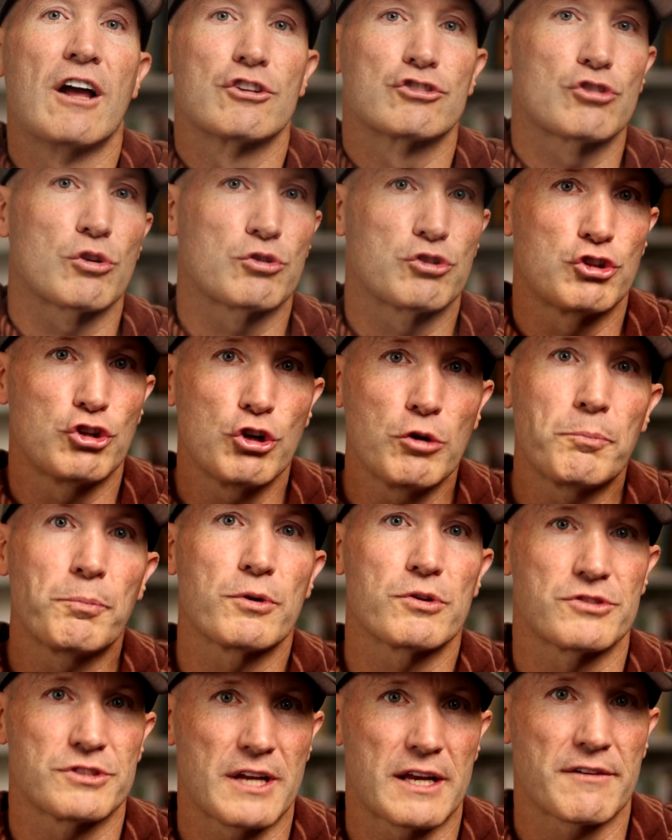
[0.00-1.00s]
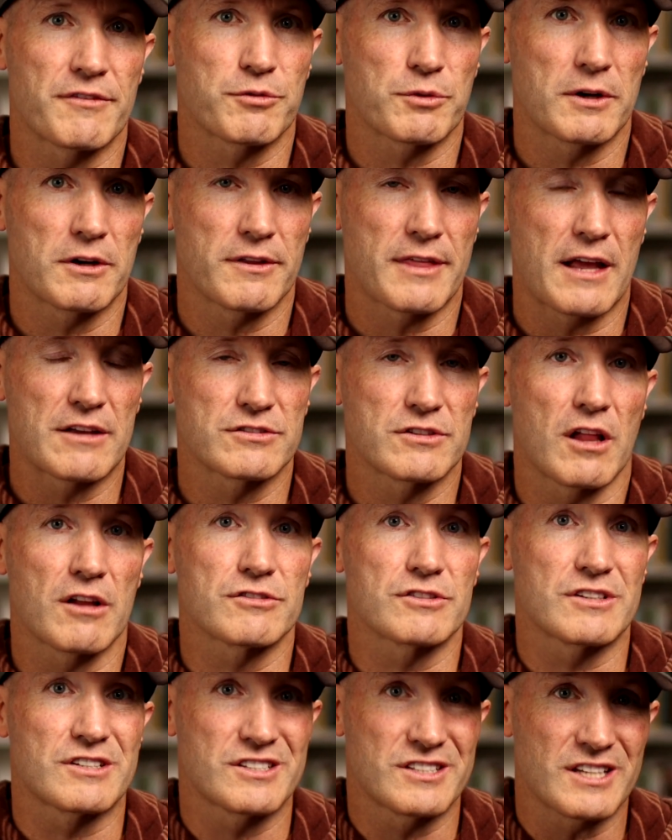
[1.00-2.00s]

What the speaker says: So 2% of $300,000 is